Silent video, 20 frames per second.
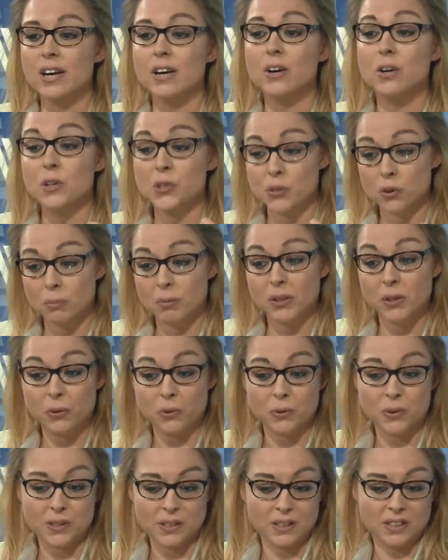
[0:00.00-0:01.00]
Also,
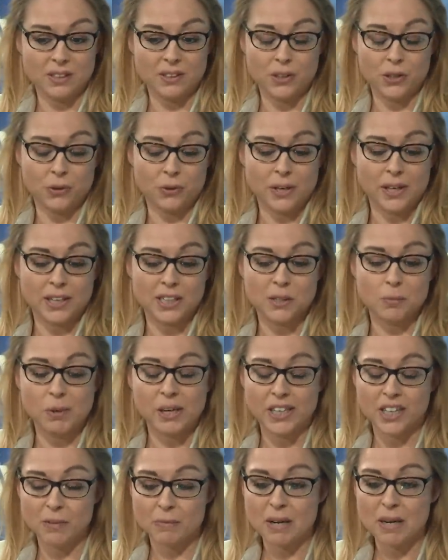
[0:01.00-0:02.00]
because you know I
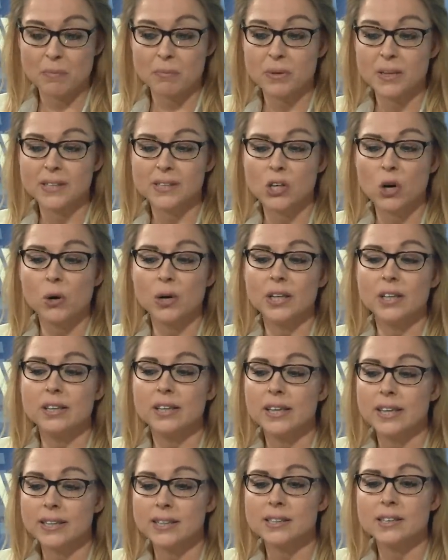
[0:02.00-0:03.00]
explain in my piece how it
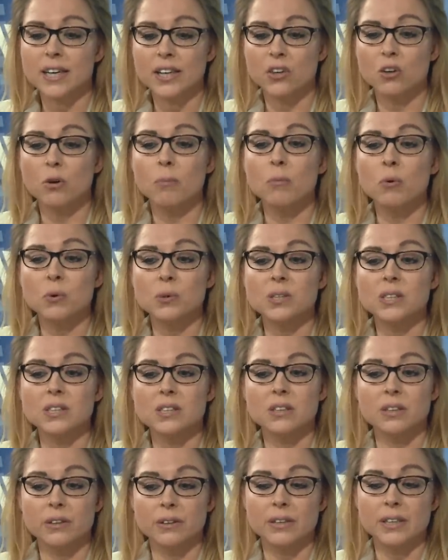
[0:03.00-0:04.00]
gets at our
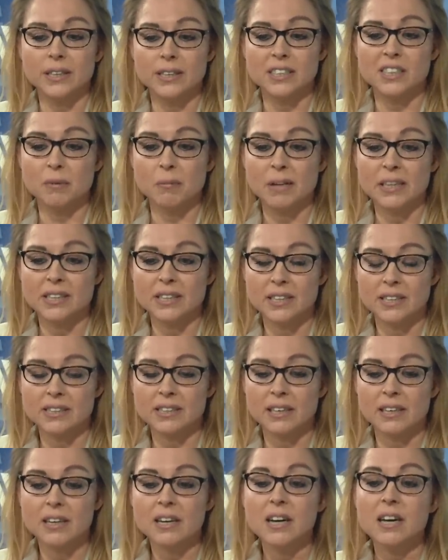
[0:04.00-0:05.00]
most uh, intimate
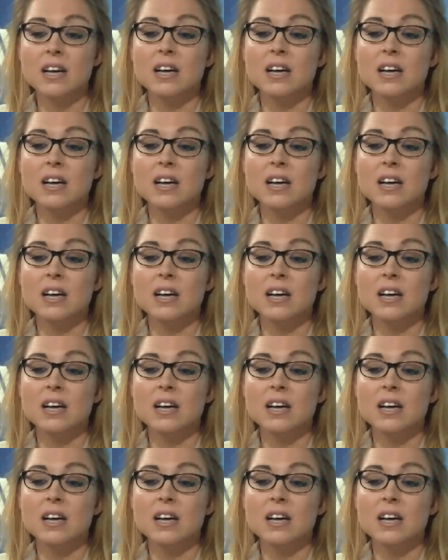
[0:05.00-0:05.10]
data.